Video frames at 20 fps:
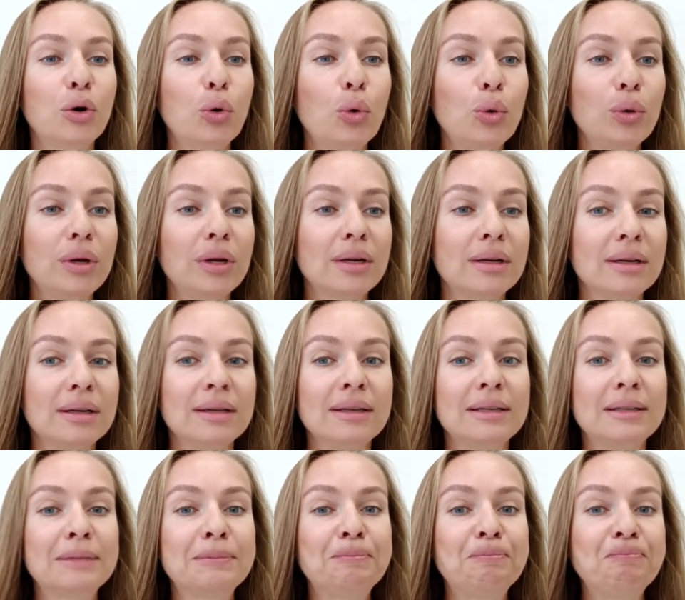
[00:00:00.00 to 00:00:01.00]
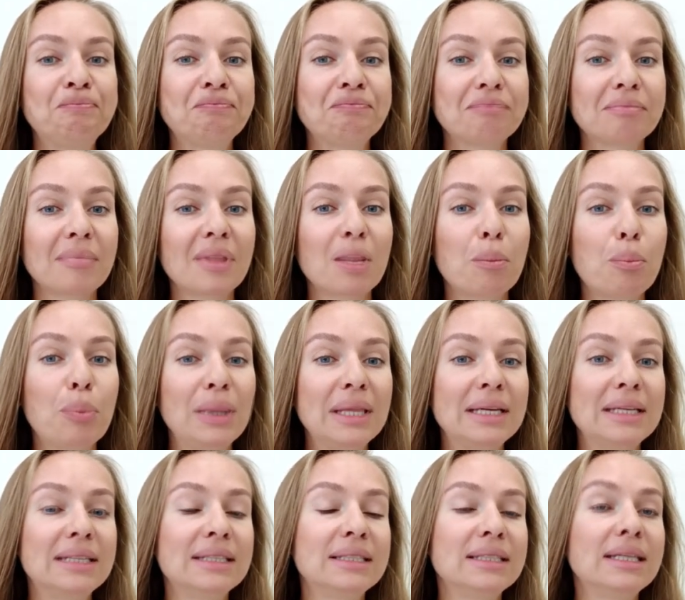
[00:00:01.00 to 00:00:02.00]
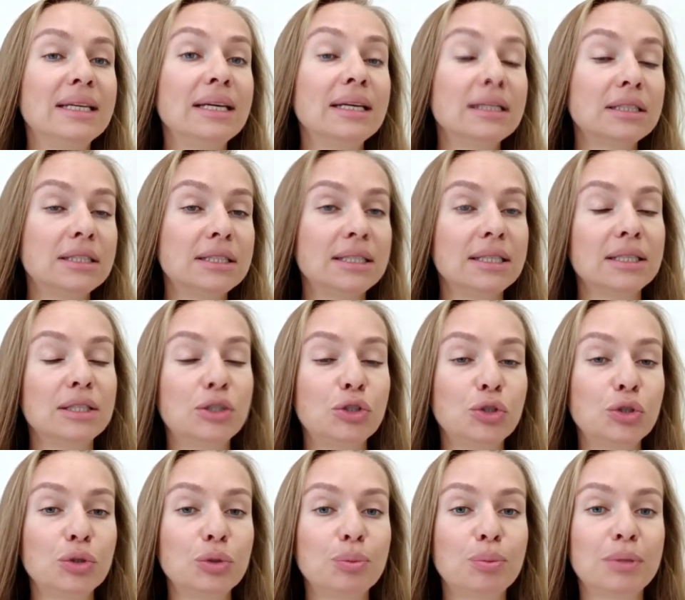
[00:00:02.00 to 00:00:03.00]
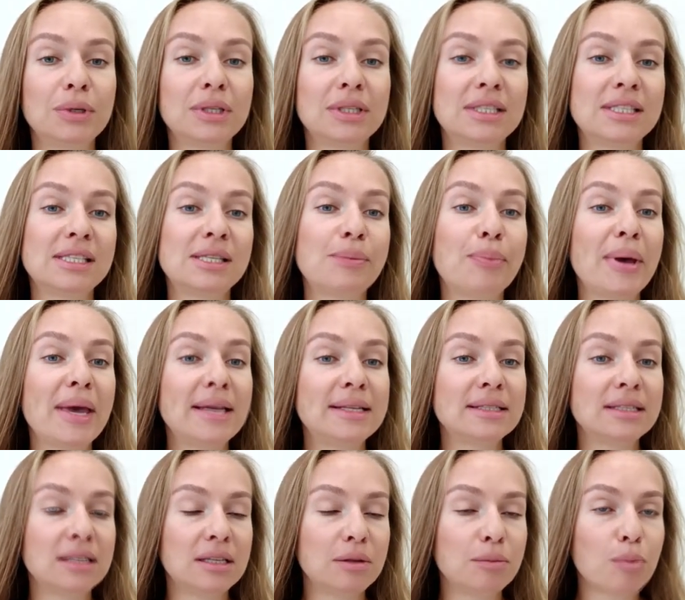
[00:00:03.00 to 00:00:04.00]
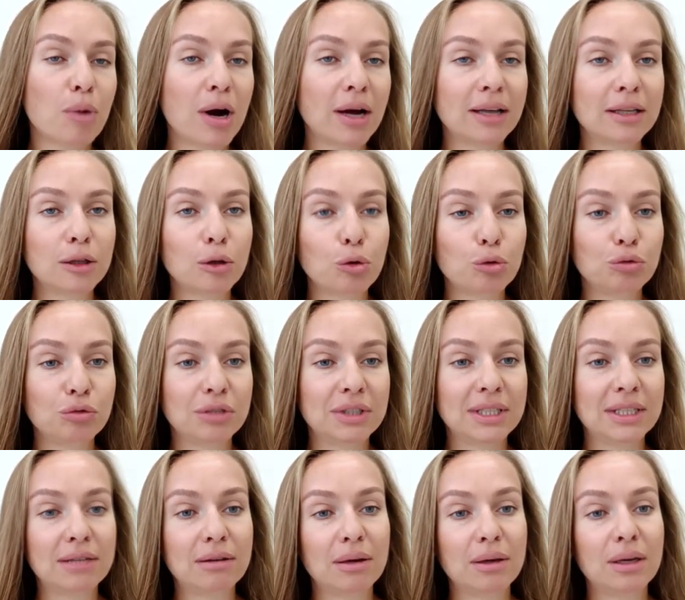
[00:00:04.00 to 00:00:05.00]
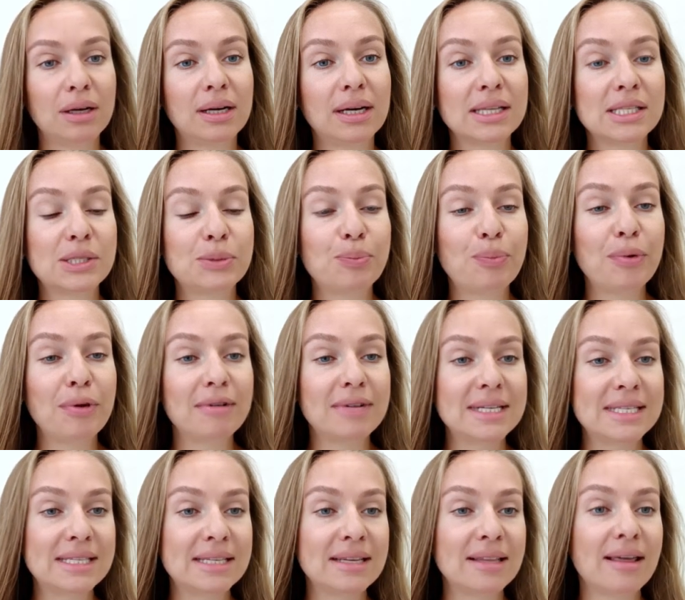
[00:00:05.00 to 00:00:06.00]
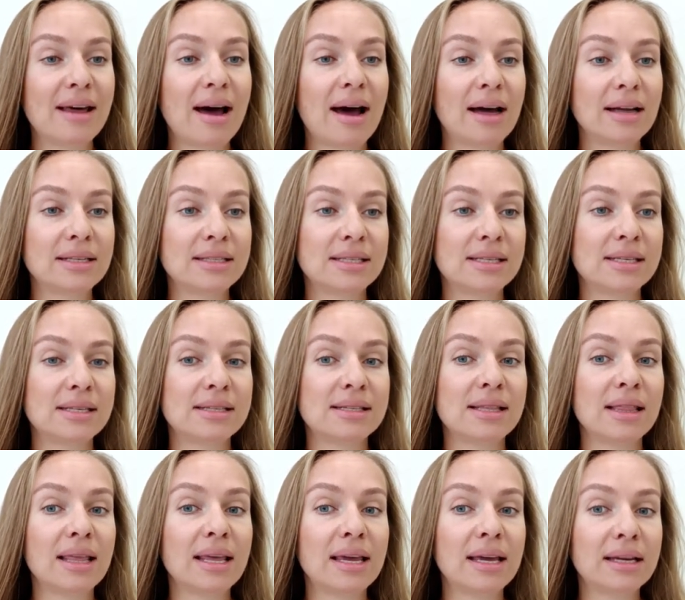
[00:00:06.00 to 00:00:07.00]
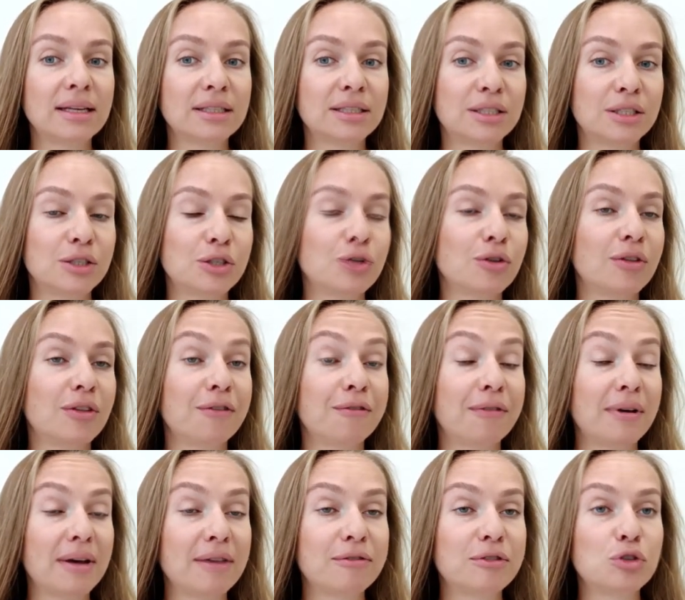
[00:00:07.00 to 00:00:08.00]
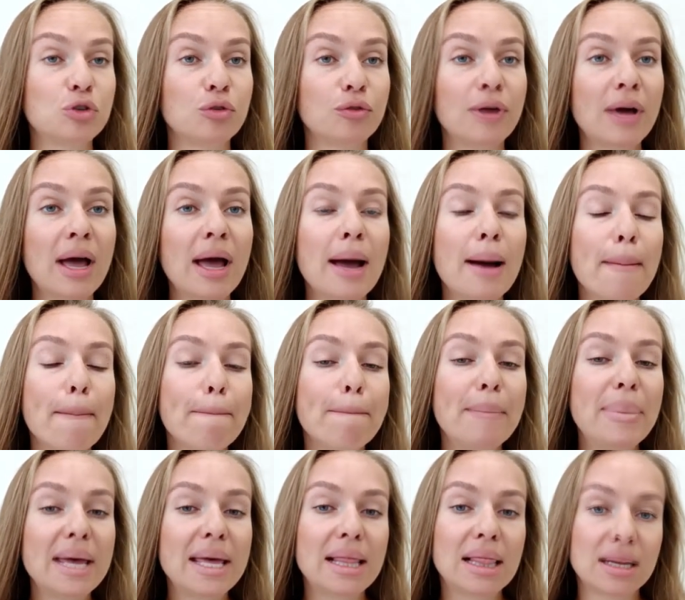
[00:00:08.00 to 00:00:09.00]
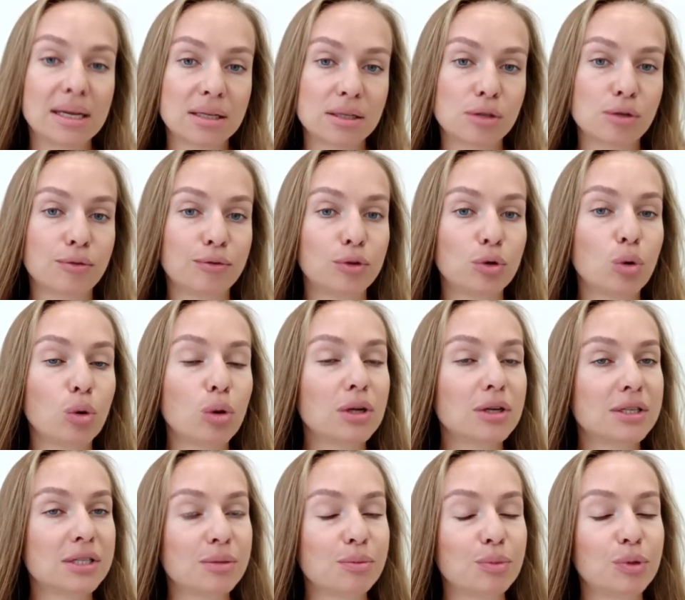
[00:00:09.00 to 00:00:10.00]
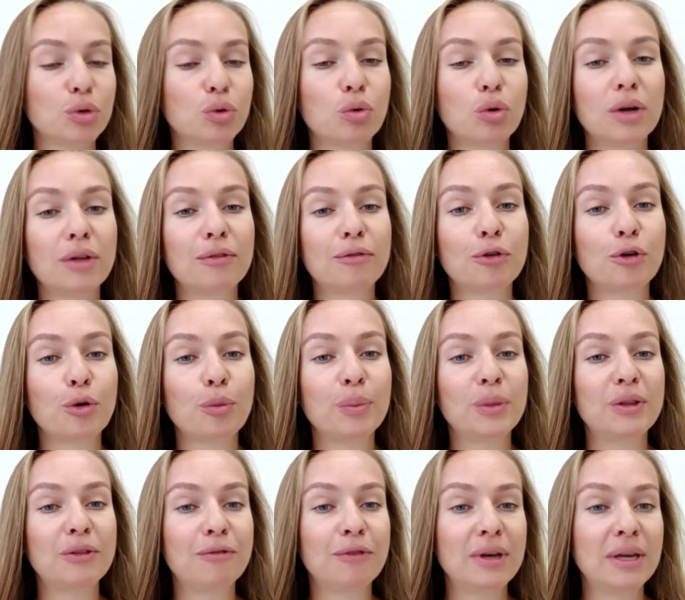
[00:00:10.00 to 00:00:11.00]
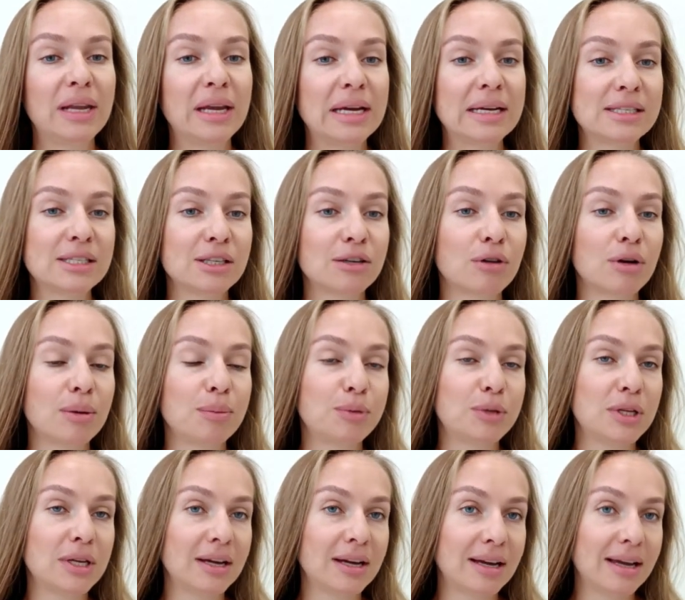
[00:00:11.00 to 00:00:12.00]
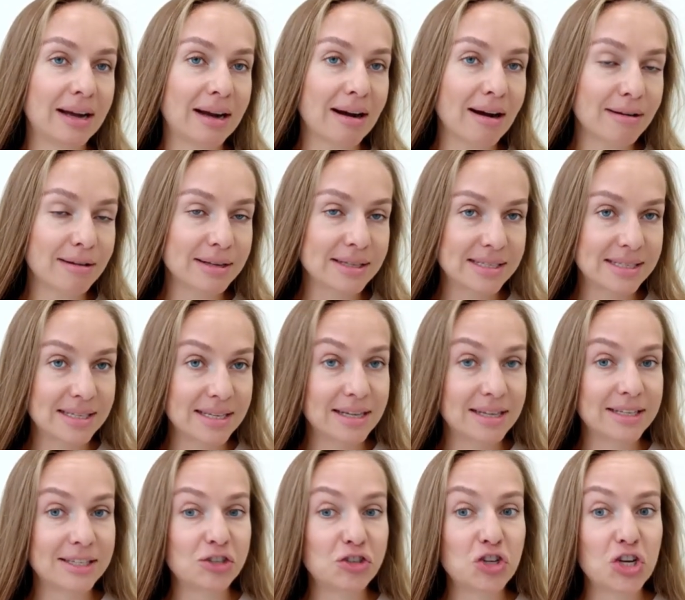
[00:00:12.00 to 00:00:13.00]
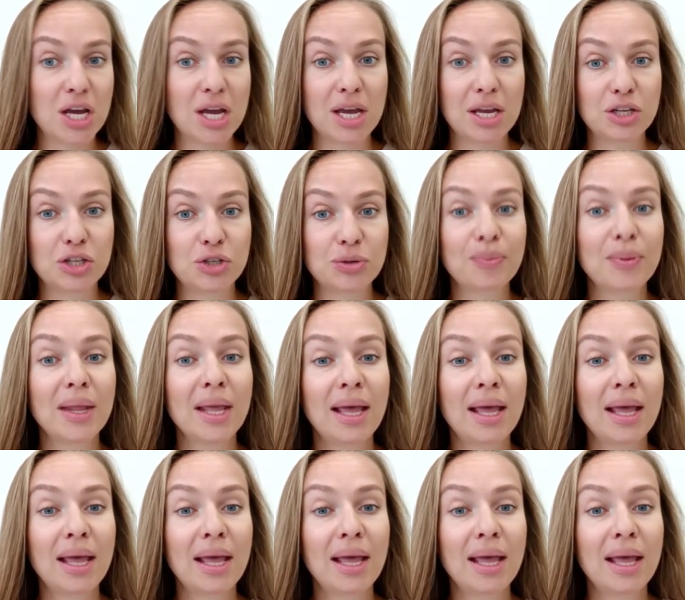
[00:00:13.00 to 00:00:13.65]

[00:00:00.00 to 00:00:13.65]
who pleaded guilty to participating in money laundering conspiracy that is linked to the theft of billions of dollars in Bitcoin from Bitfinex cryptocurrency exchange.